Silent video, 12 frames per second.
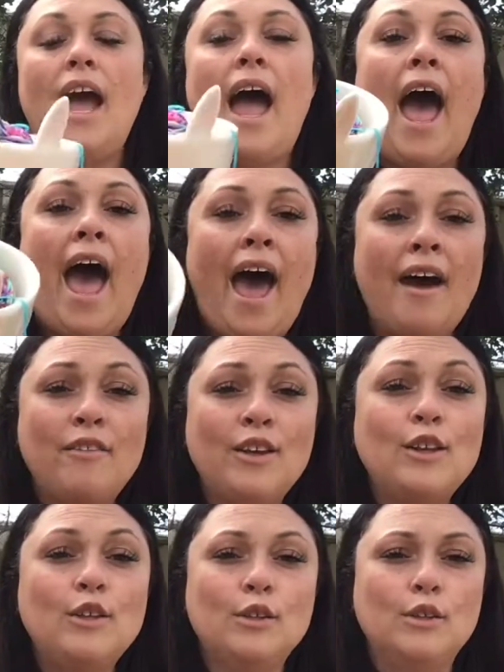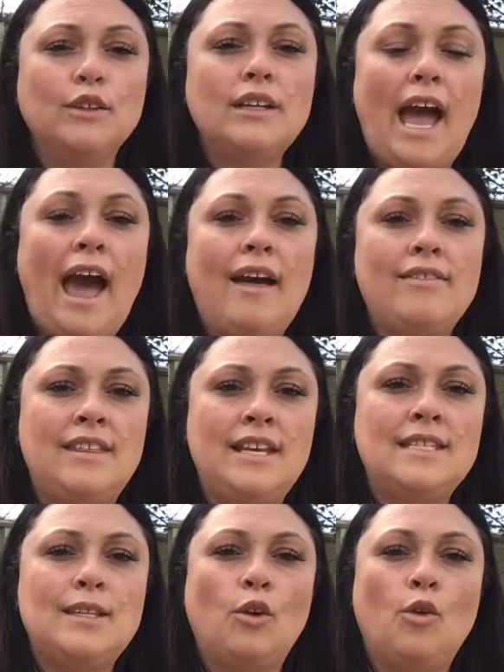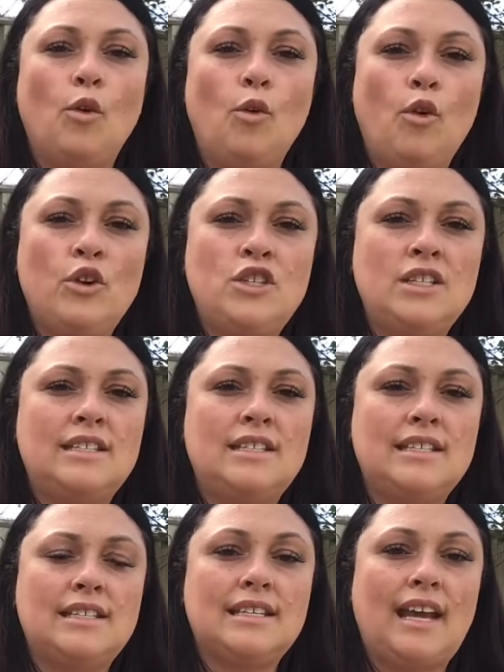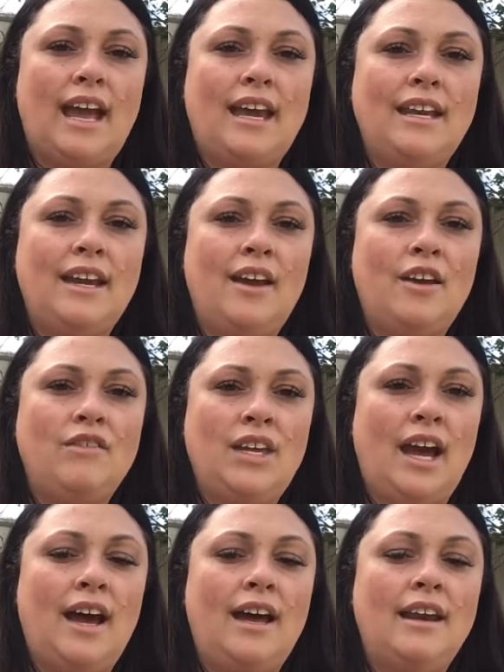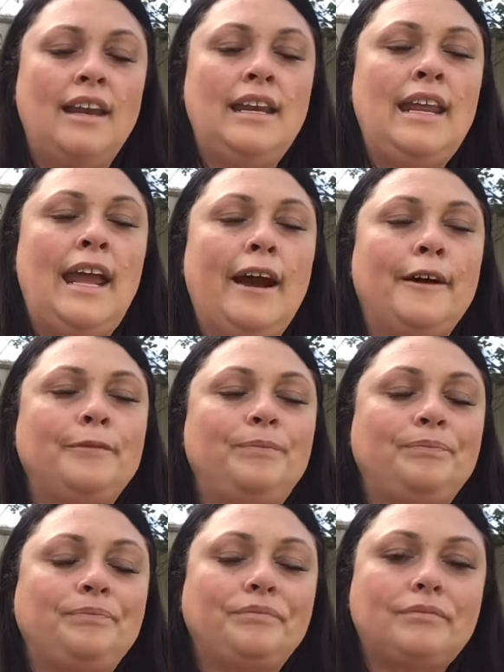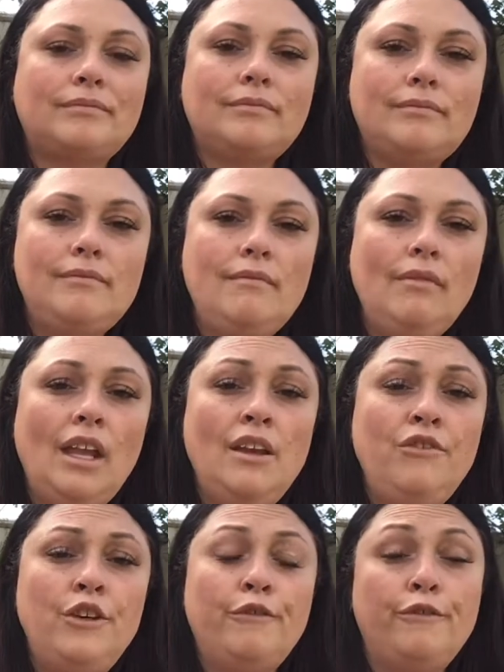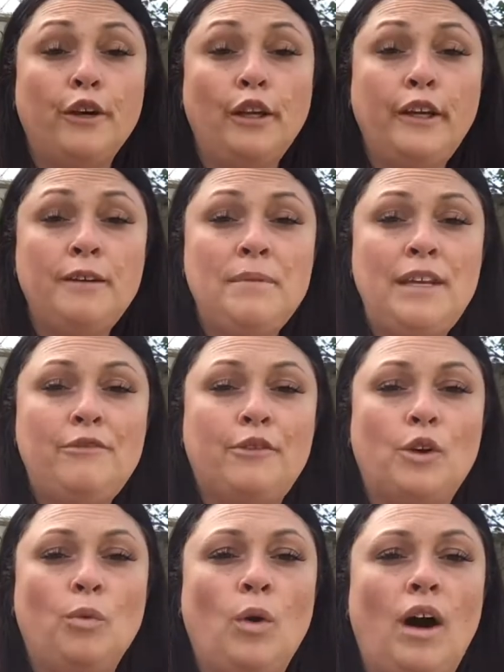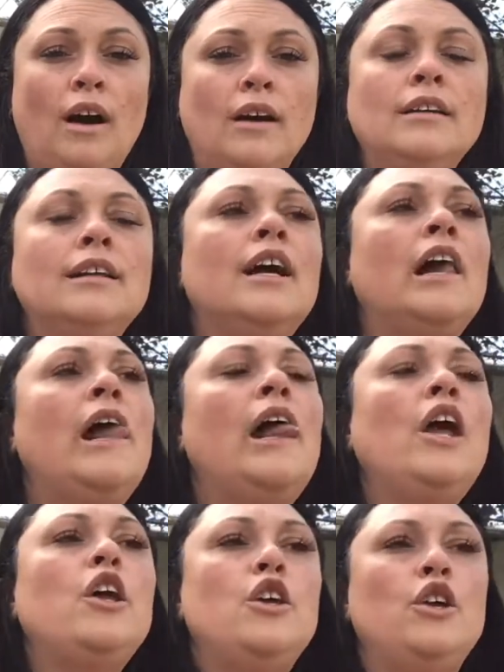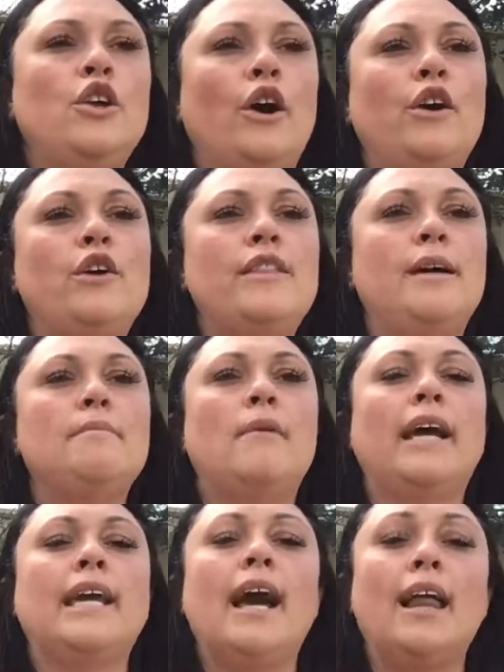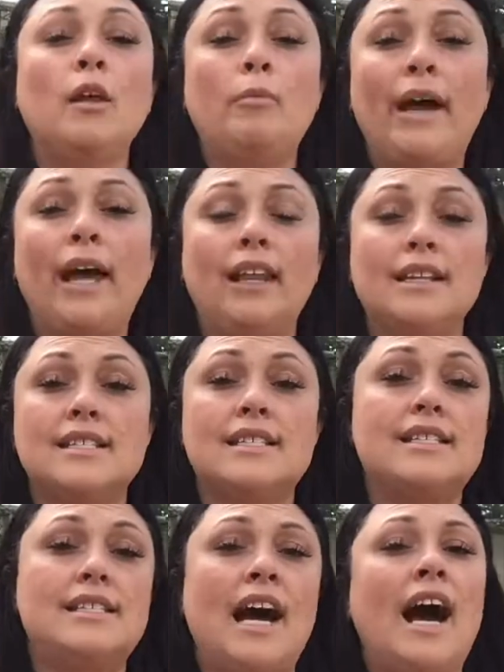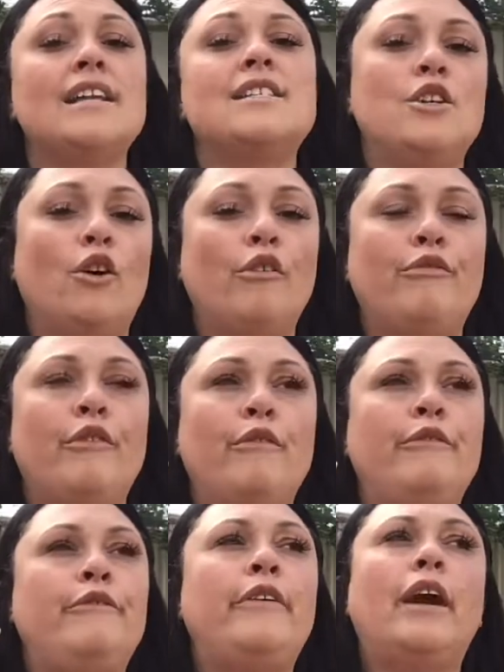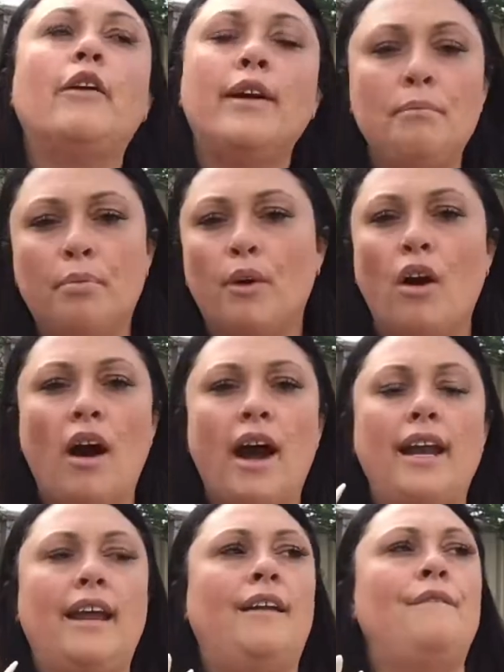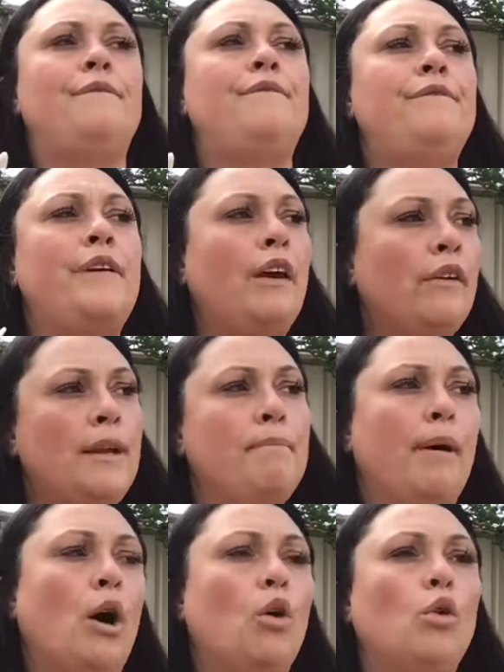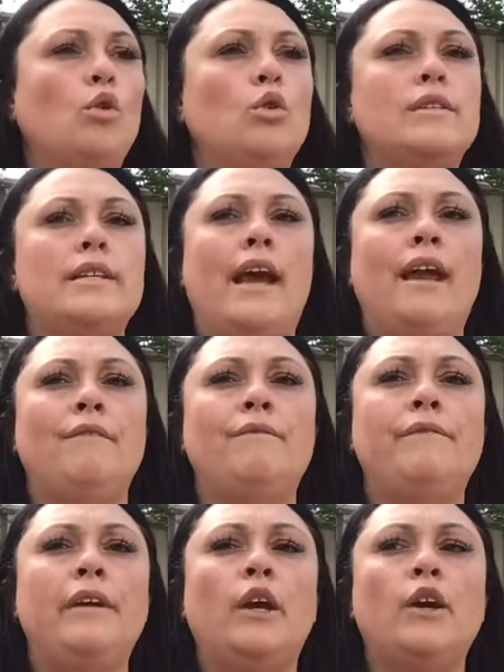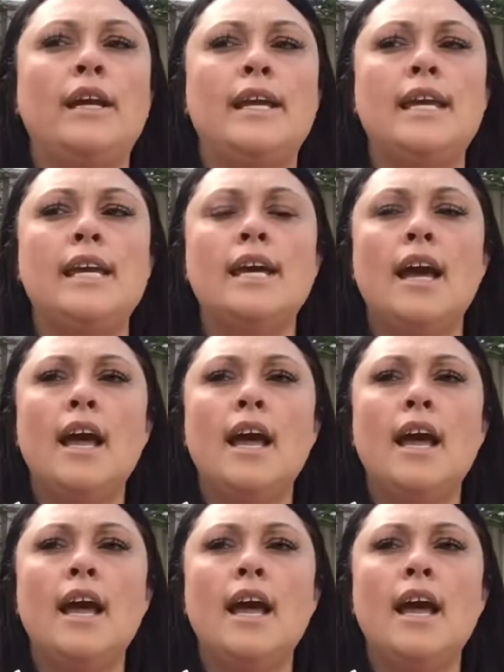have a look at this gorgeous skein of yarn. Now, if you followed me for a while, you know that my color palette started off very bright and very bold and very